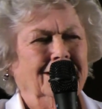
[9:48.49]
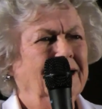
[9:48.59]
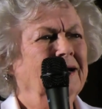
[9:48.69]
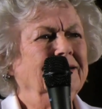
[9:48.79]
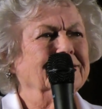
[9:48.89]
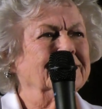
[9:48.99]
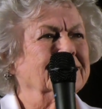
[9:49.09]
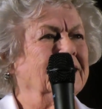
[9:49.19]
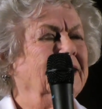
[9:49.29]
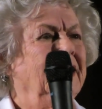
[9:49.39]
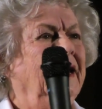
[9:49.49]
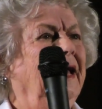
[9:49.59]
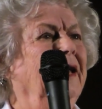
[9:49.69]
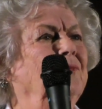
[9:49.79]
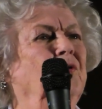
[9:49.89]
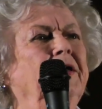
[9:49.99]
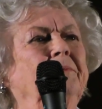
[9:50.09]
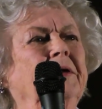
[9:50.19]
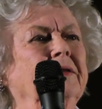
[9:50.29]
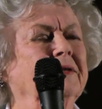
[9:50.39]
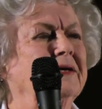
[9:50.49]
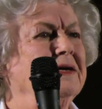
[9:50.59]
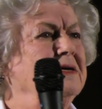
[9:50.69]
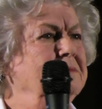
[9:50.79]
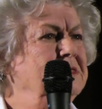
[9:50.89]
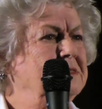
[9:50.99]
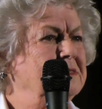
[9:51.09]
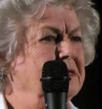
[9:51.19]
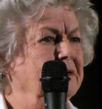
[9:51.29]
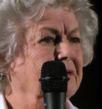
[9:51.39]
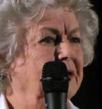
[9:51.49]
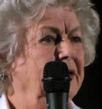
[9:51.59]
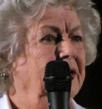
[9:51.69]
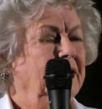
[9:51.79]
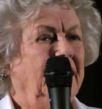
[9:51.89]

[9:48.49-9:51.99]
honestly. And we'd be in the commissary,